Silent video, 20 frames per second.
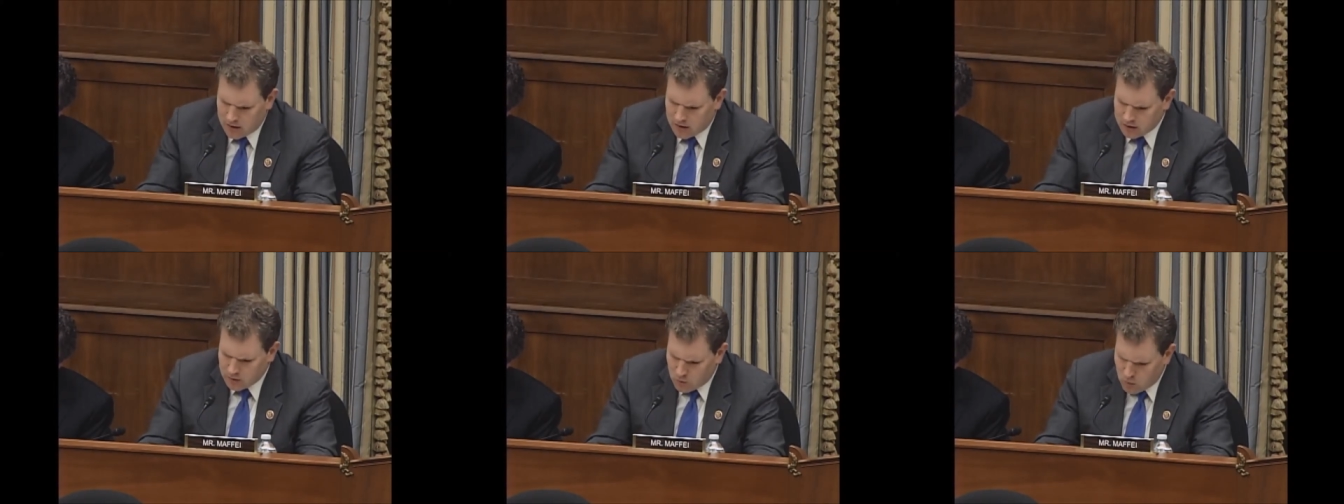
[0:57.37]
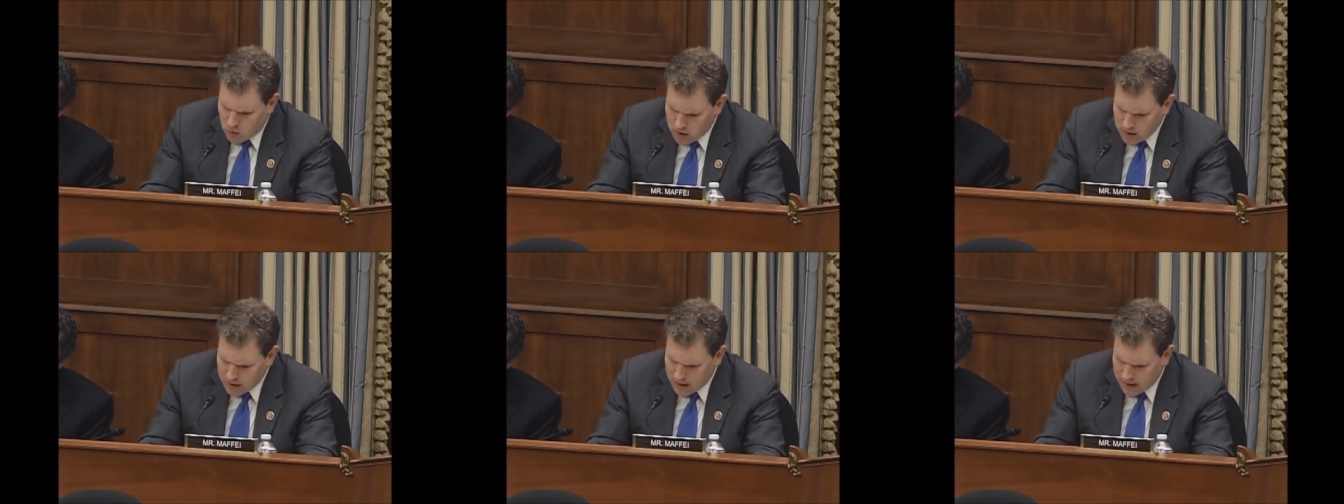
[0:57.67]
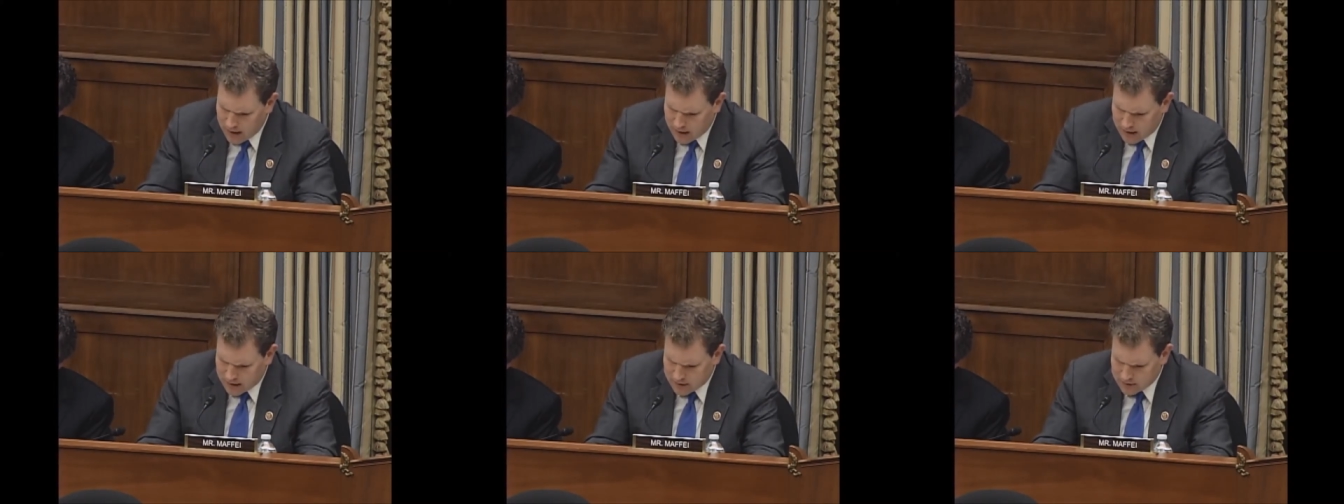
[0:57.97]
On the one
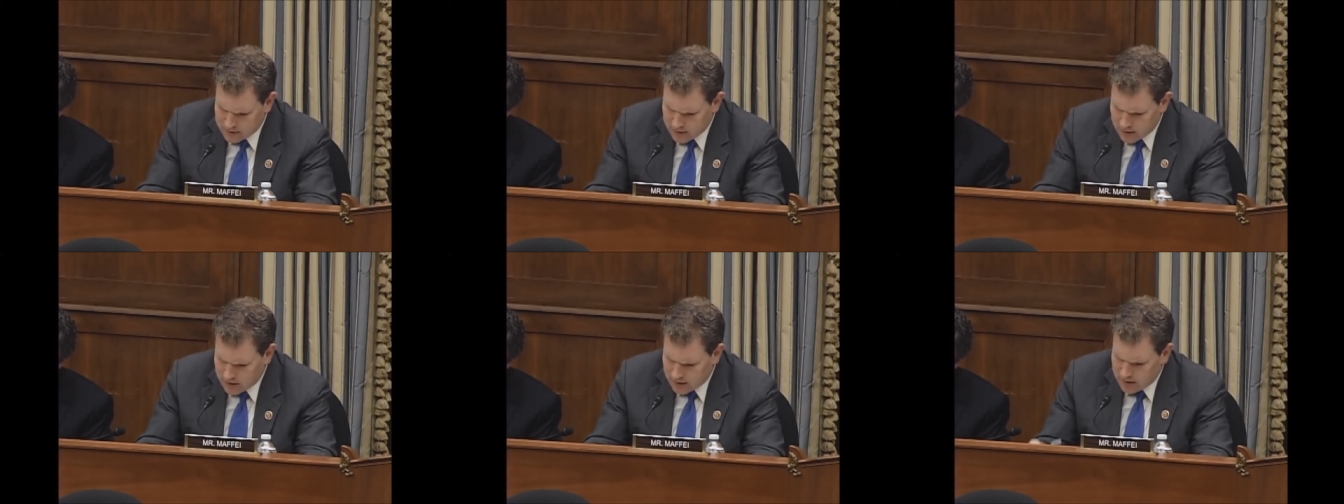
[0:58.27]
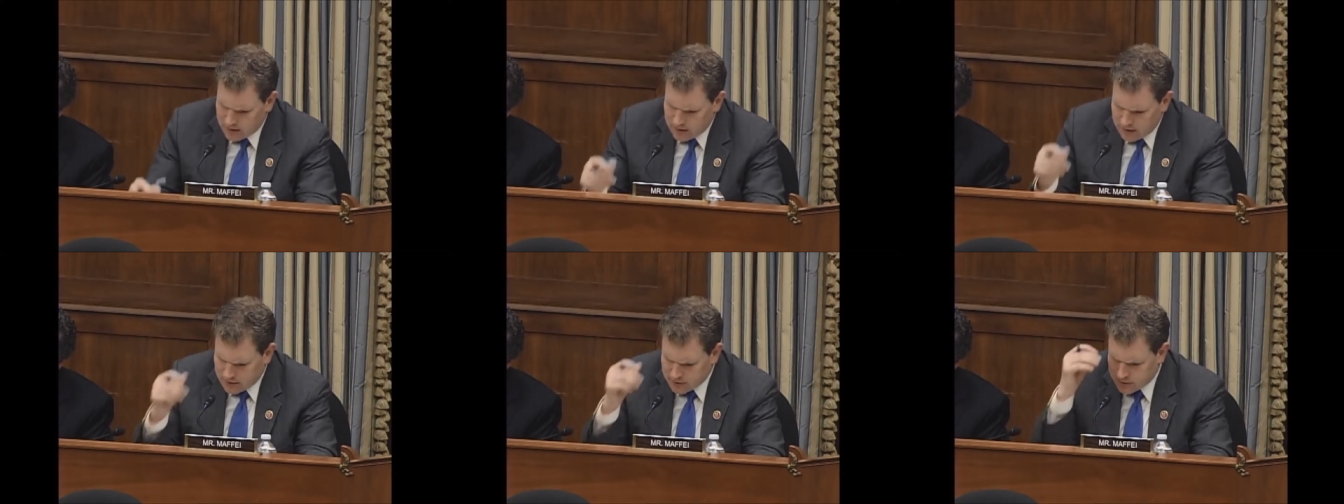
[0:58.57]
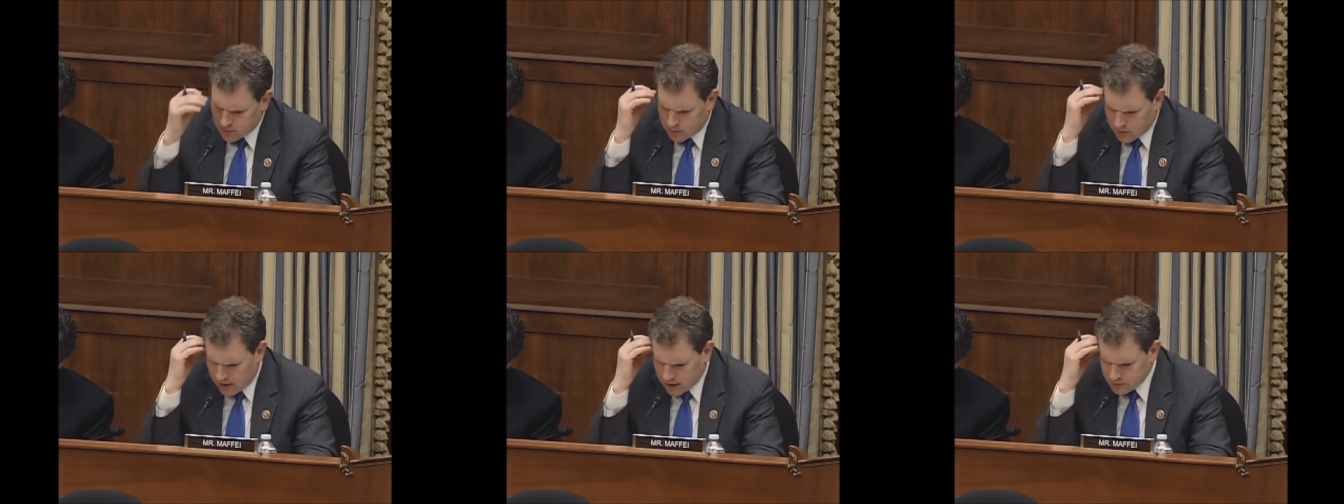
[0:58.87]
hand is
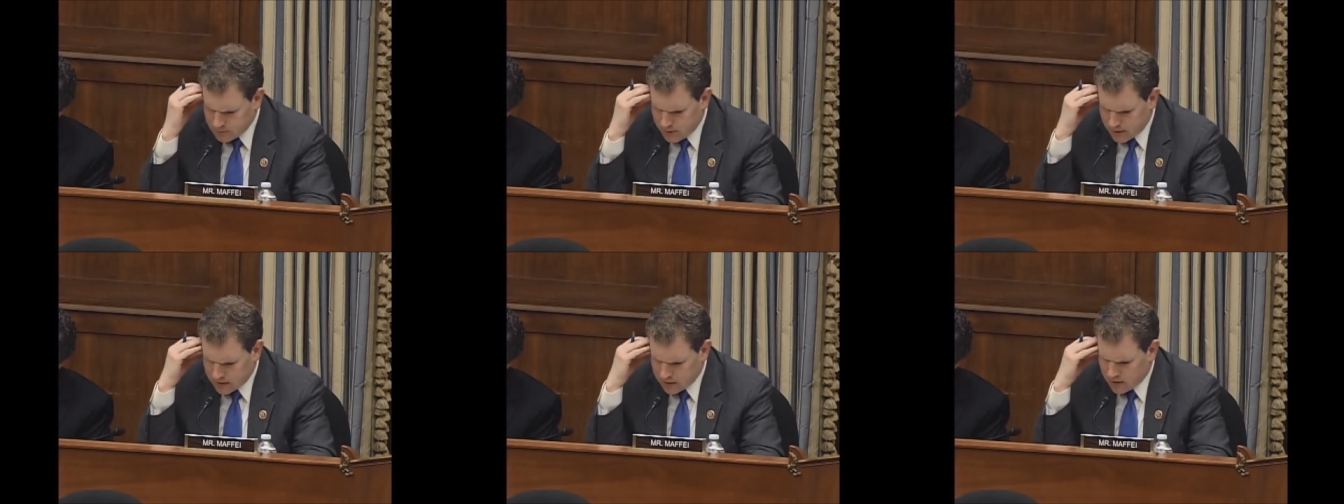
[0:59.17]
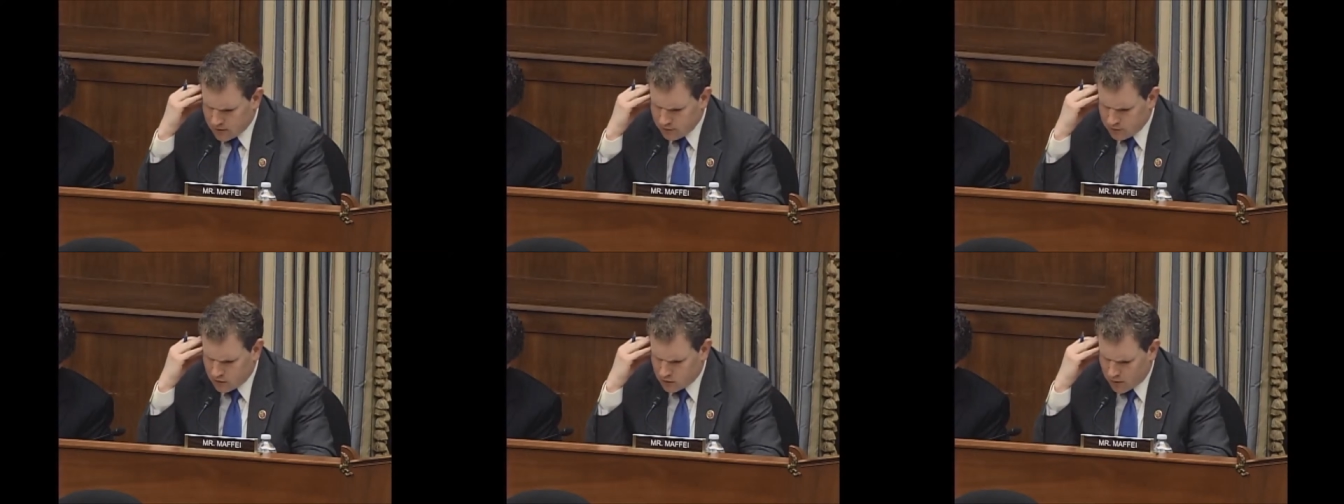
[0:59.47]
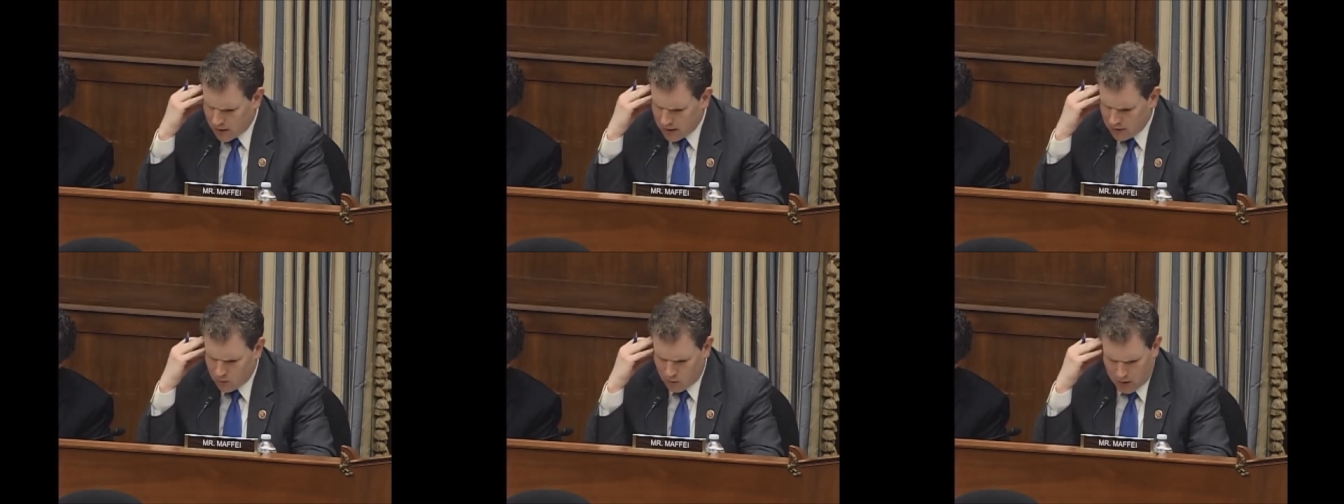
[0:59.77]
the prospect of
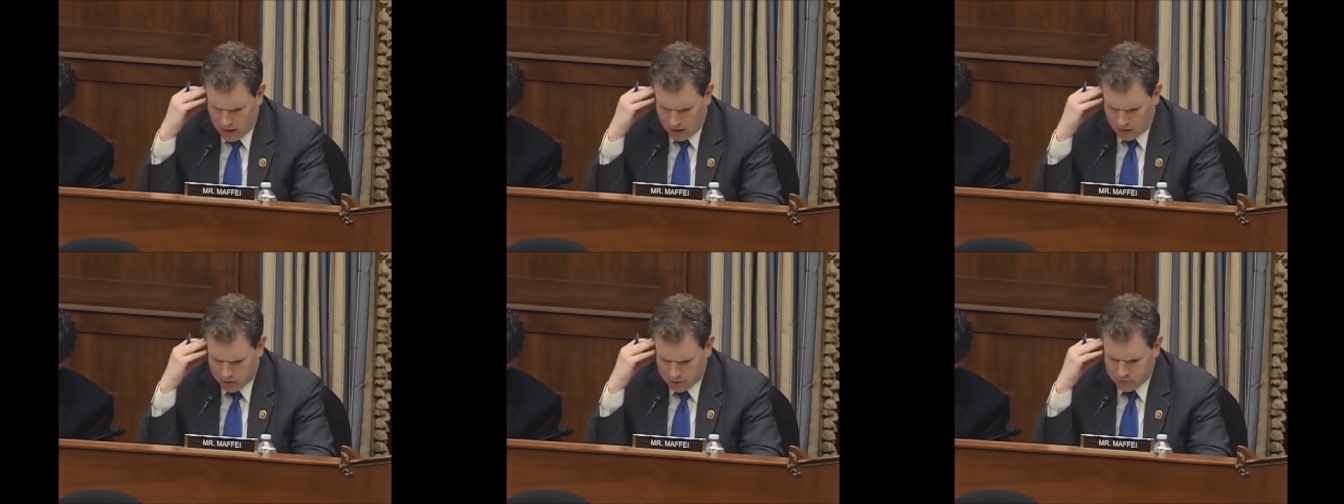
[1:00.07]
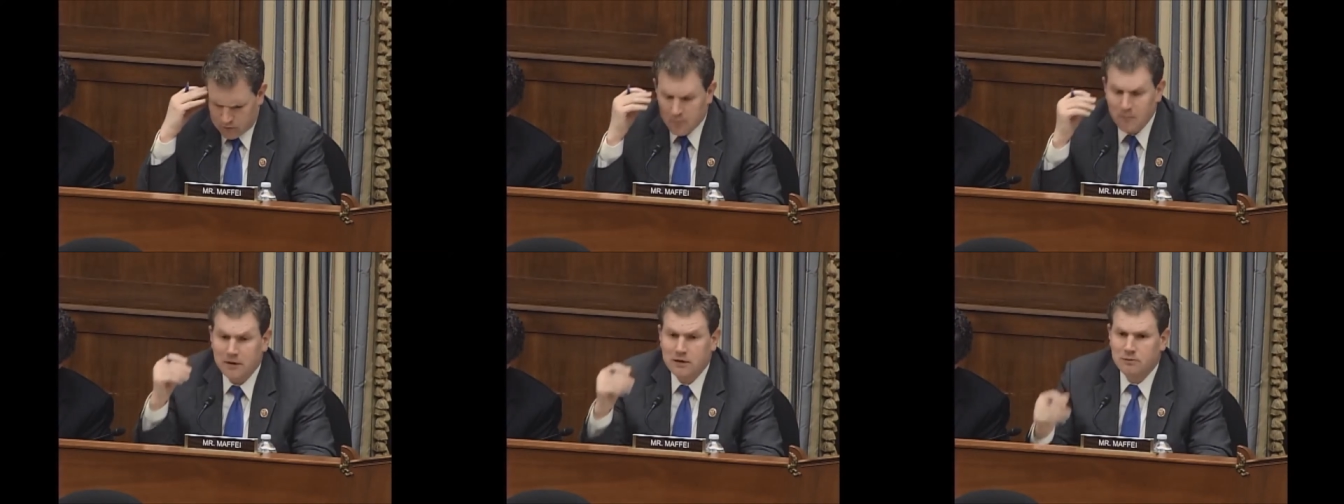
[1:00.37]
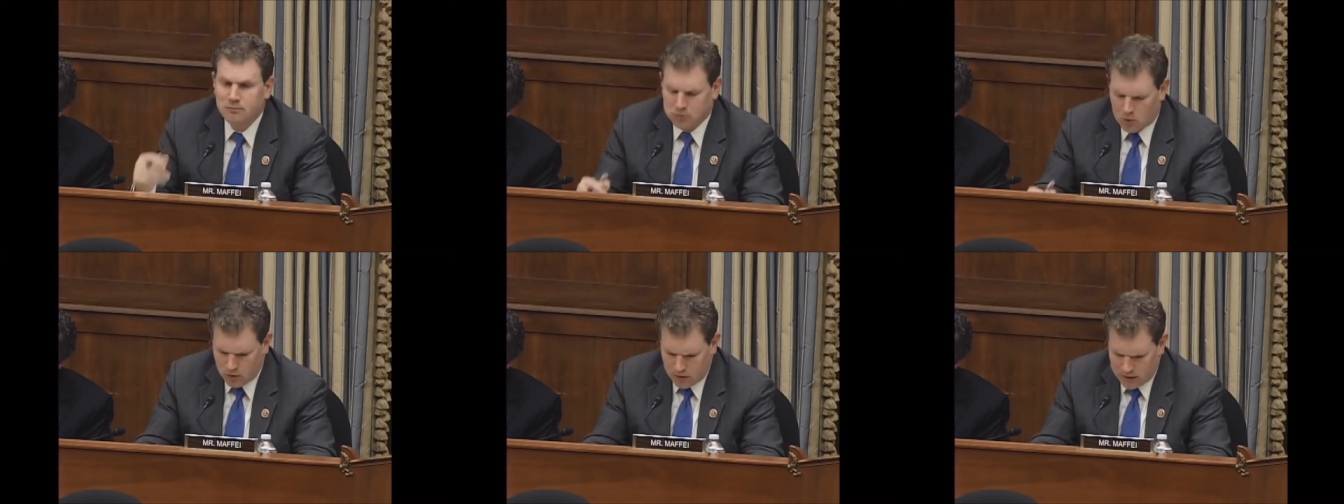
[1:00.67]
great wealth from
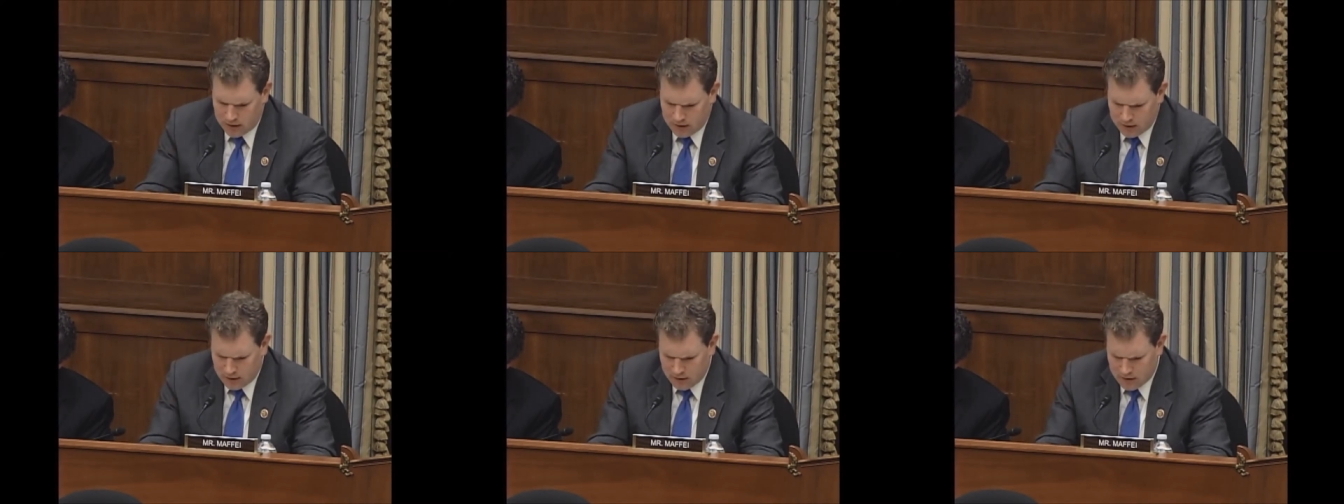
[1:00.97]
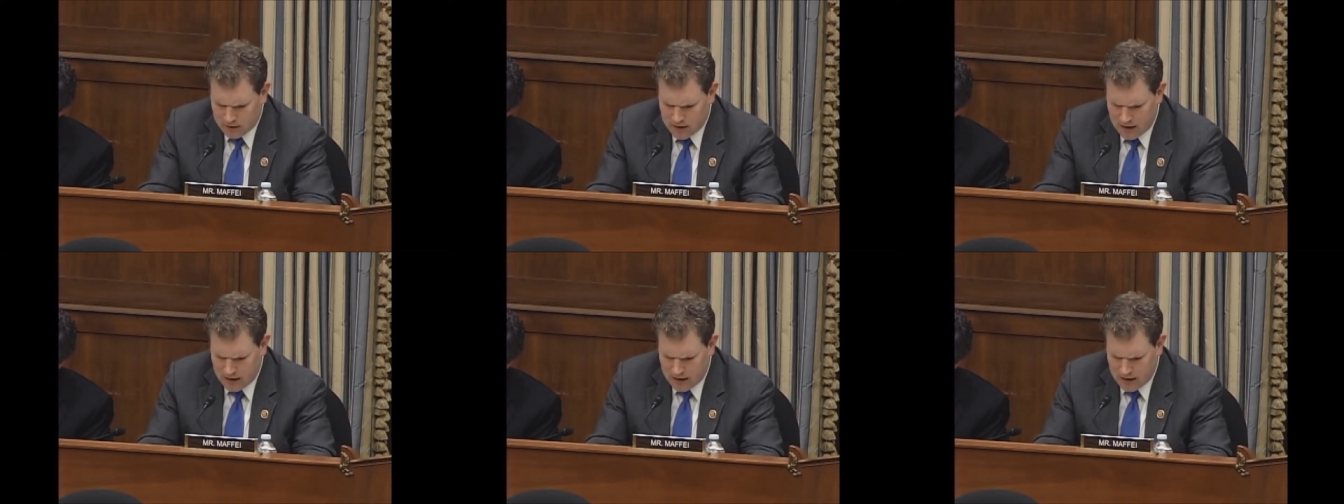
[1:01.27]
exploiting